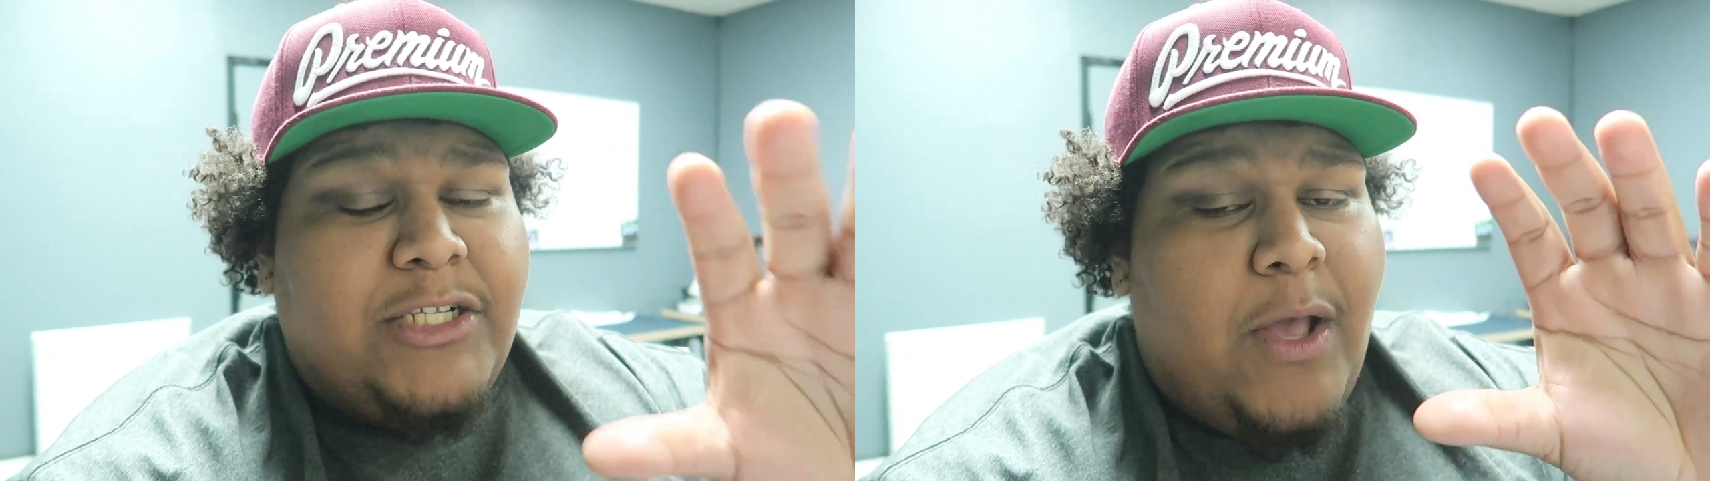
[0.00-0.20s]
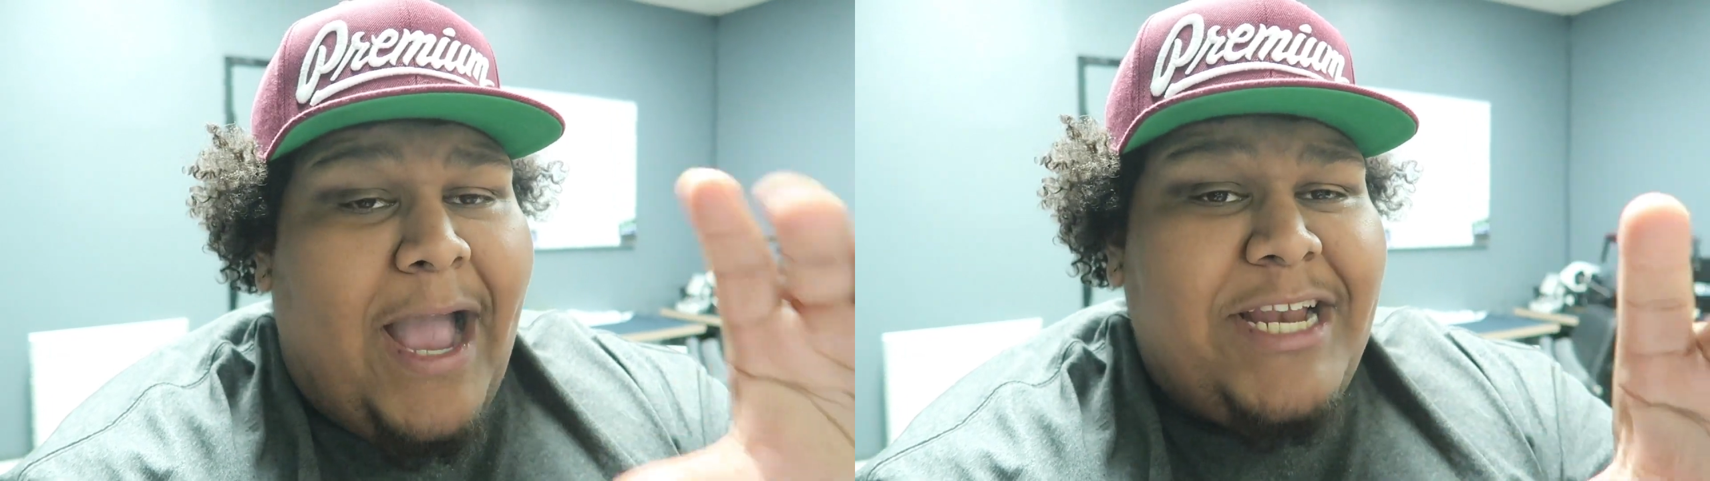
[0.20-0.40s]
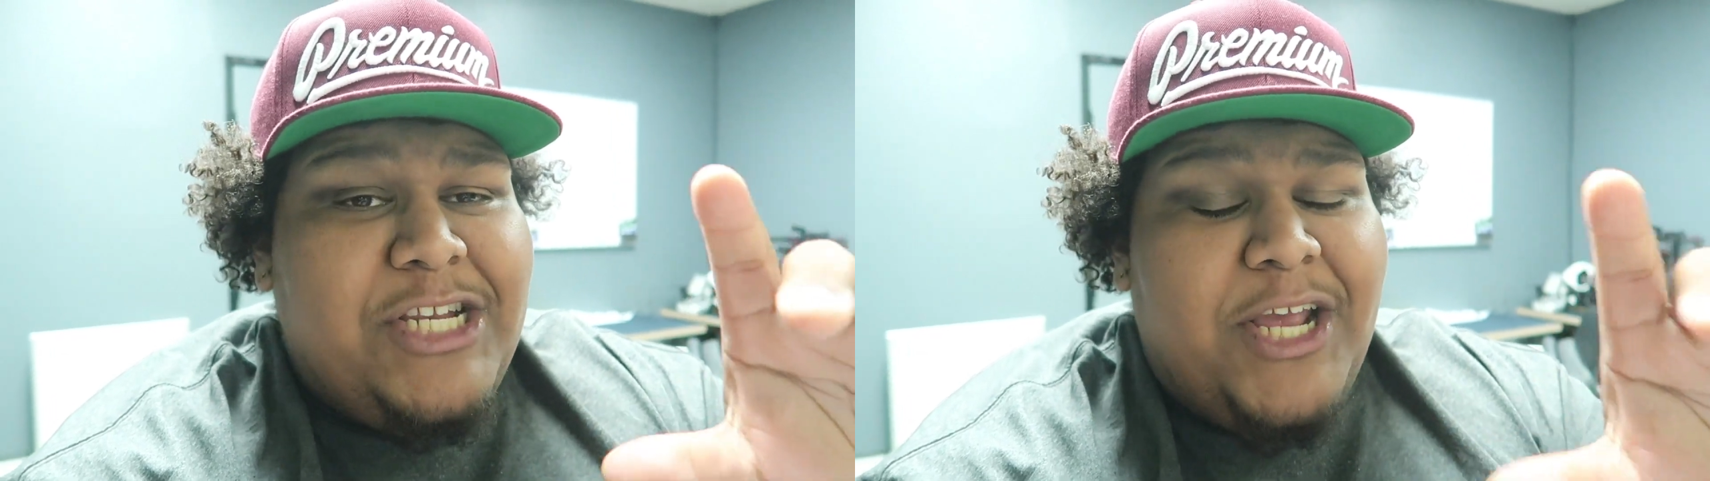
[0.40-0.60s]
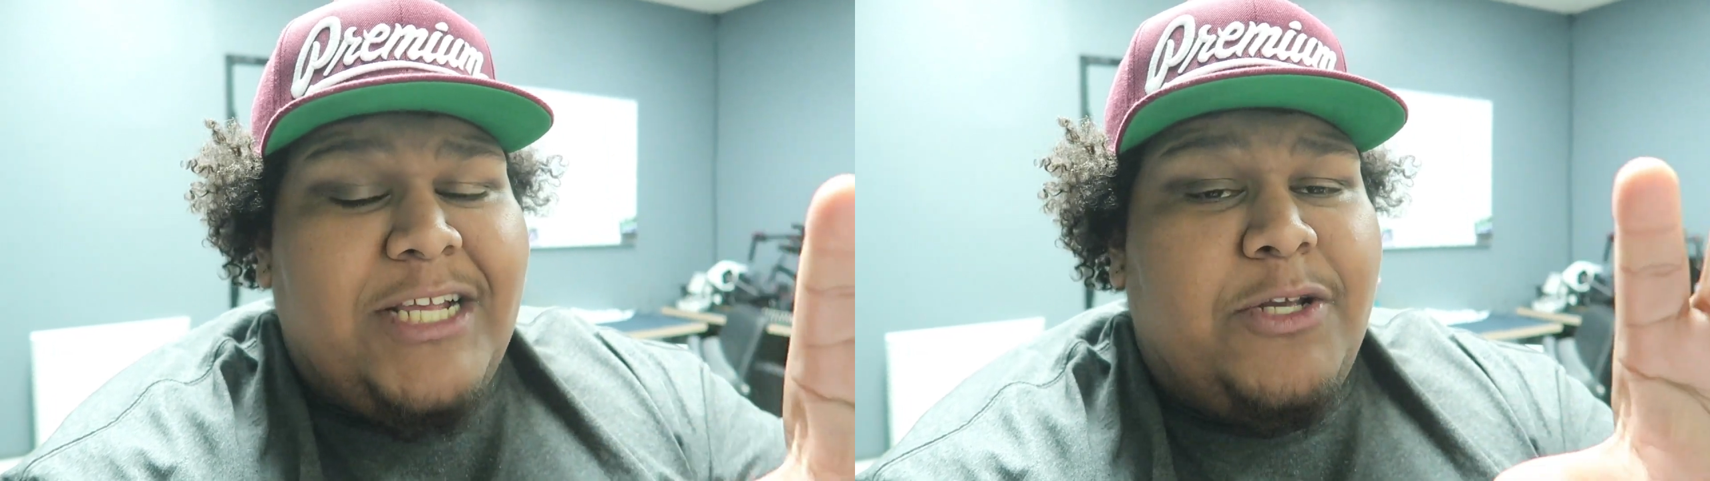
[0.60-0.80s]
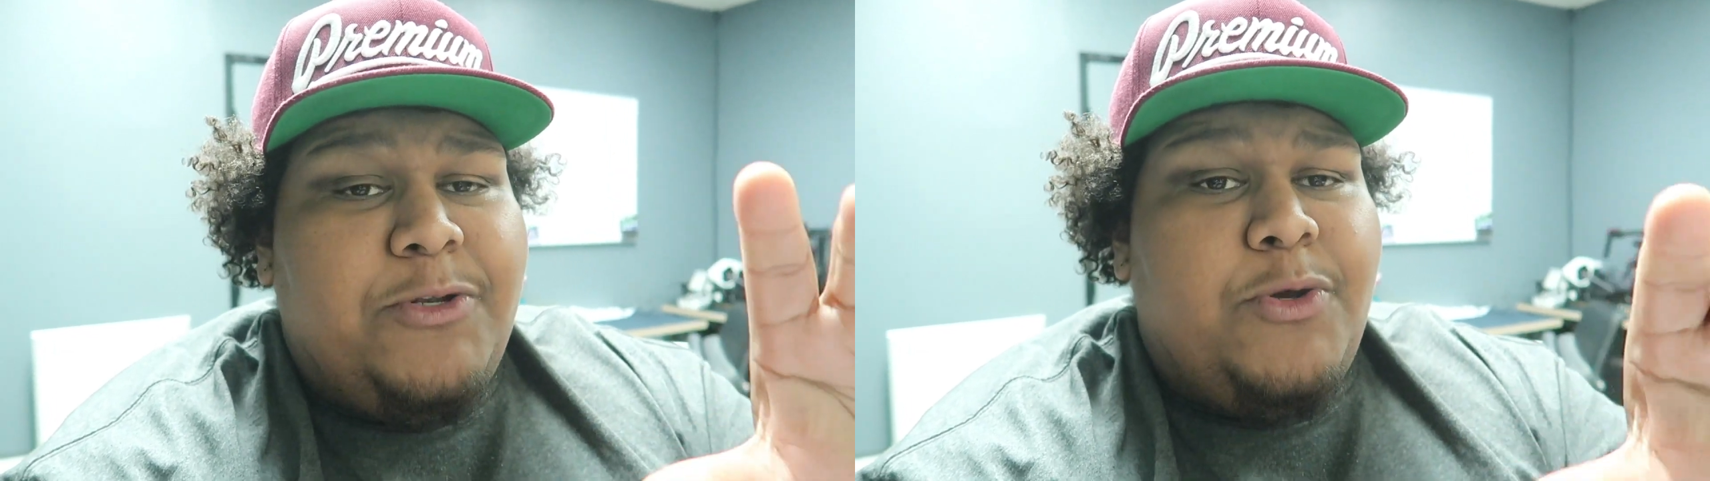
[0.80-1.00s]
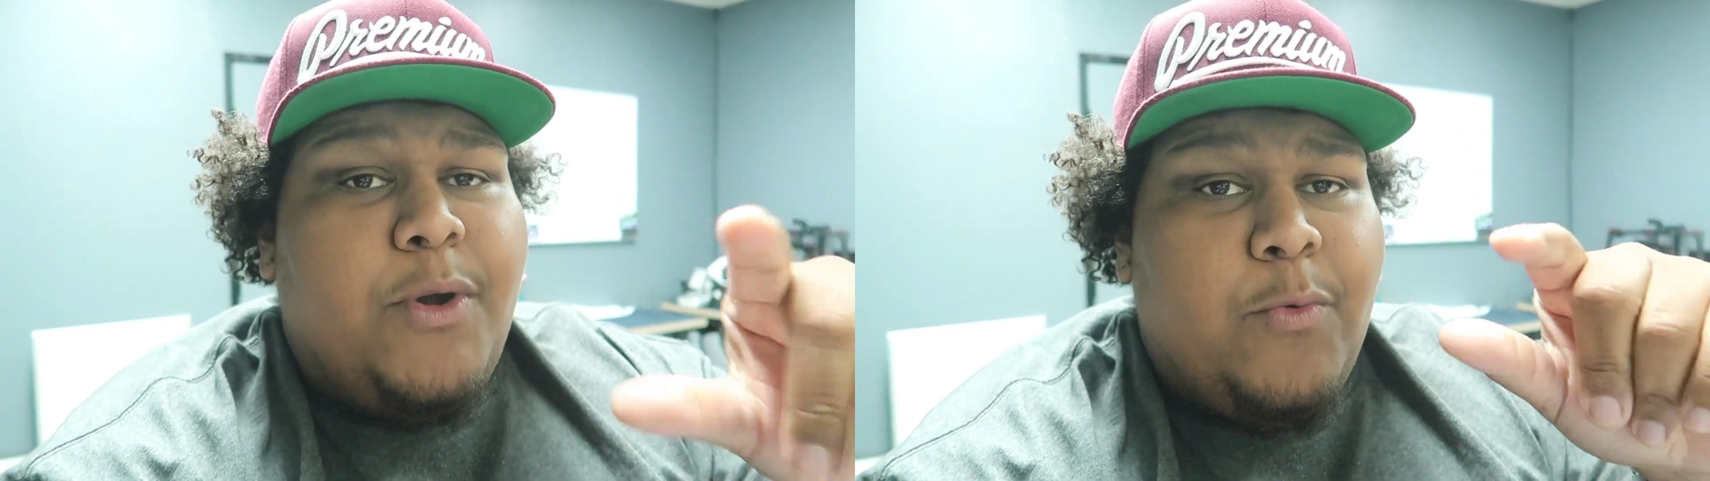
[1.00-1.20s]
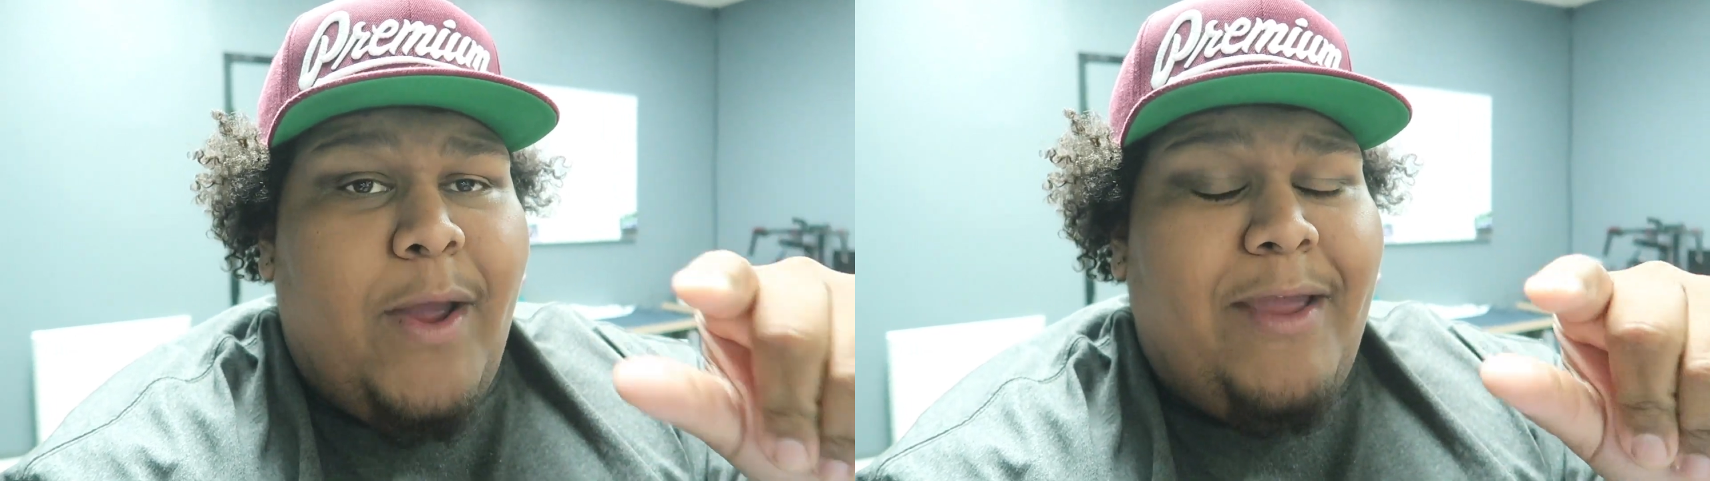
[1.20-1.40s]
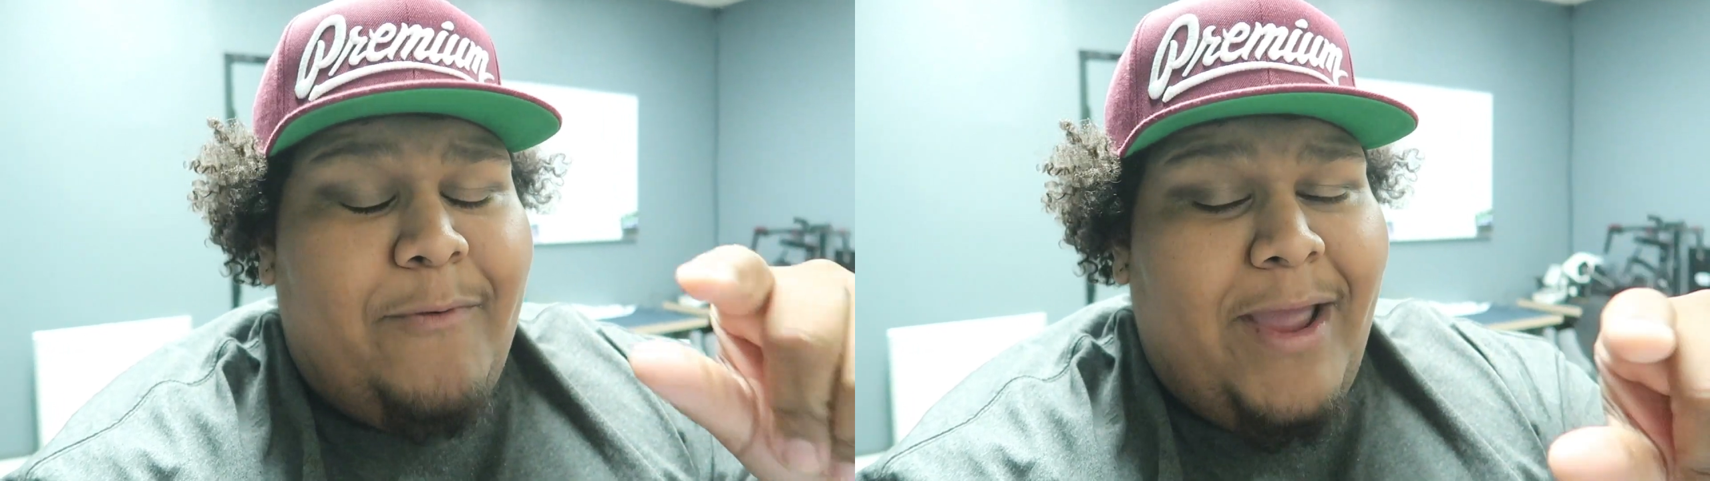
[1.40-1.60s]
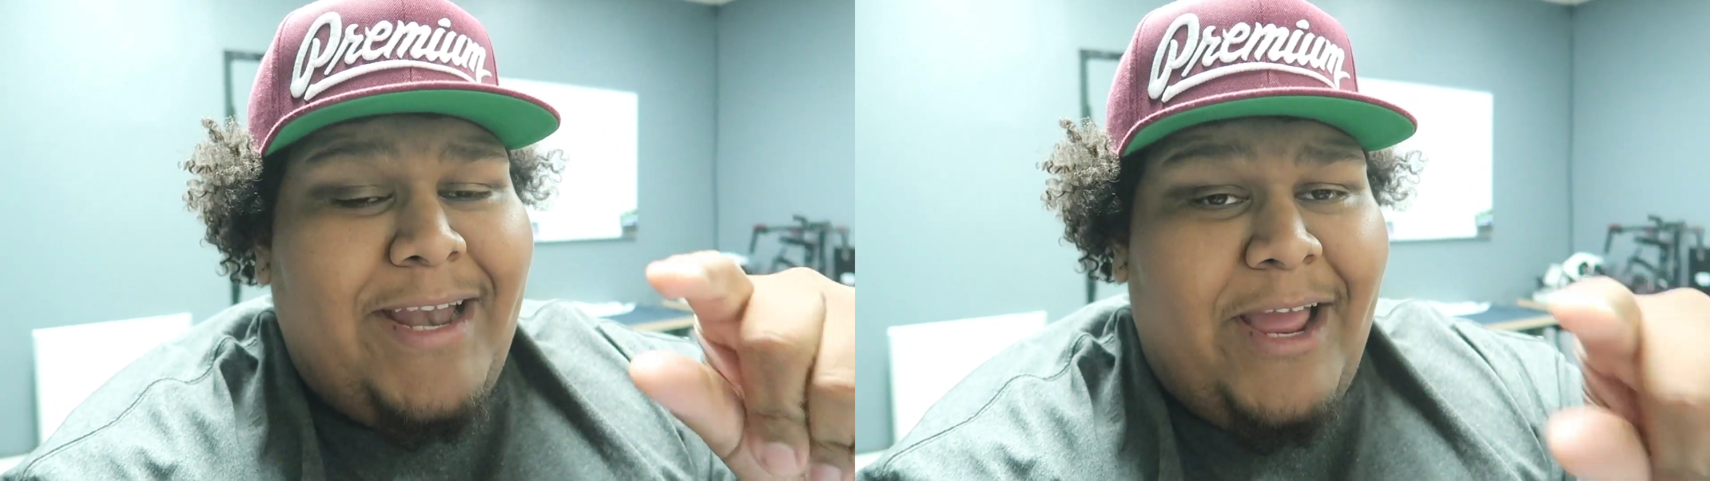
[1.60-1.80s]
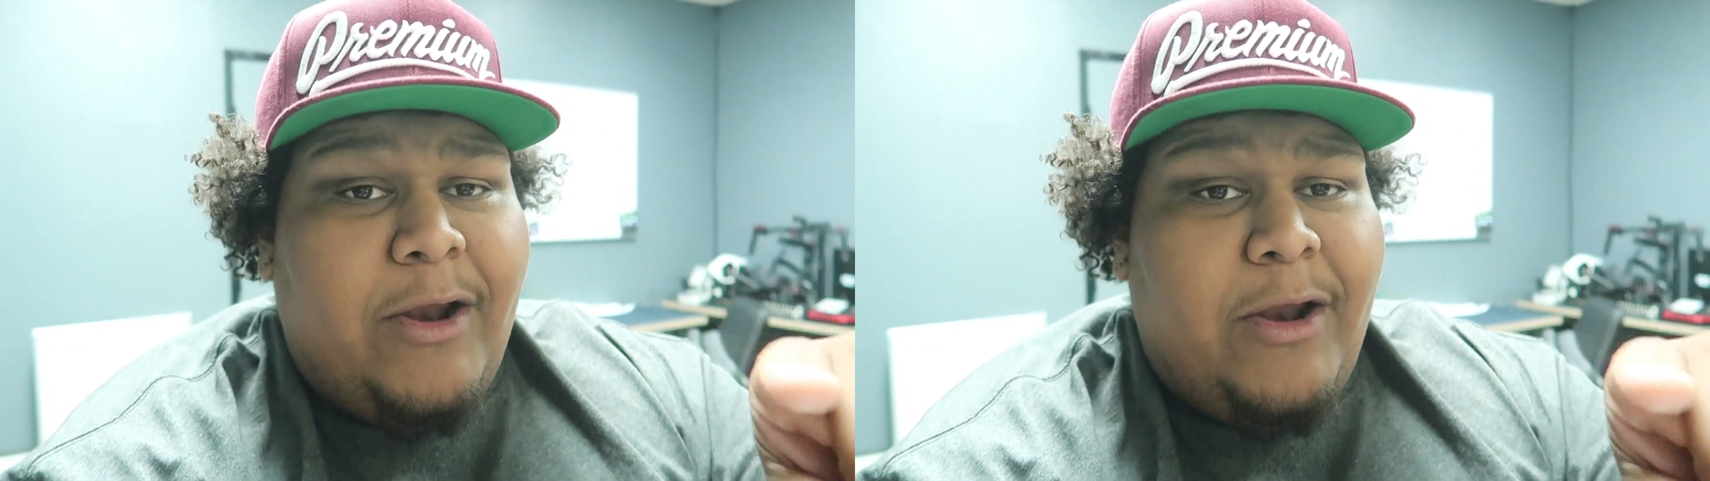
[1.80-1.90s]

So I need you guys to go do it right now.